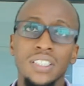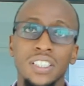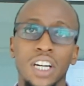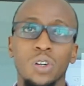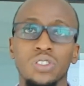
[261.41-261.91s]

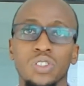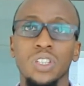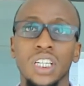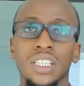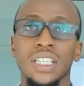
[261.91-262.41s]
Senior
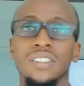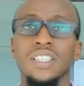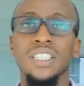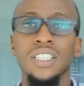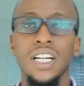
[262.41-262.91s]
Consultant at
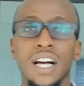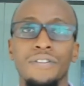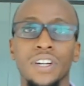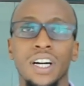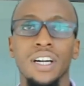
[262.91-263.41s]
Sentinel
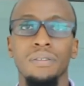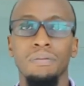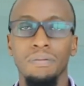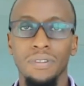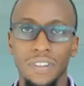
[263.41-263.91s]
Africa.
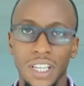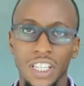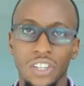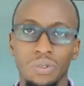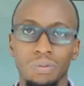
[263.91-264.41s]

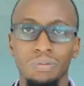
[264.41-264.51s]
Thank you.